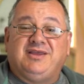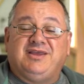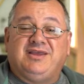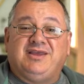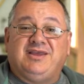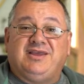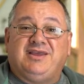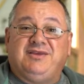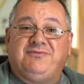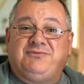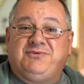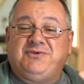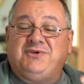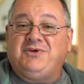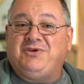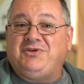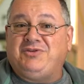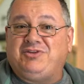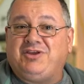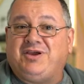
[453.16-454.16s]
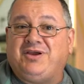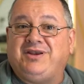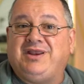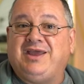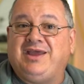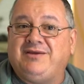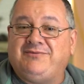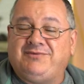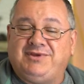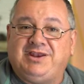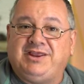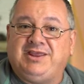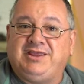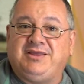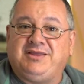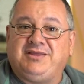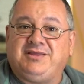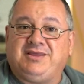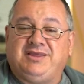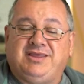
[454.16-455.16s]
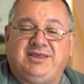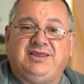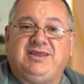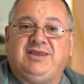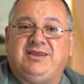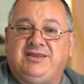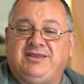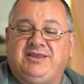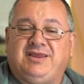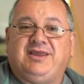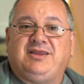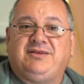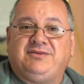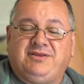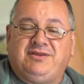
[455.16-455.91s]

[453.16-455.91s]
if you don't have any gear yet,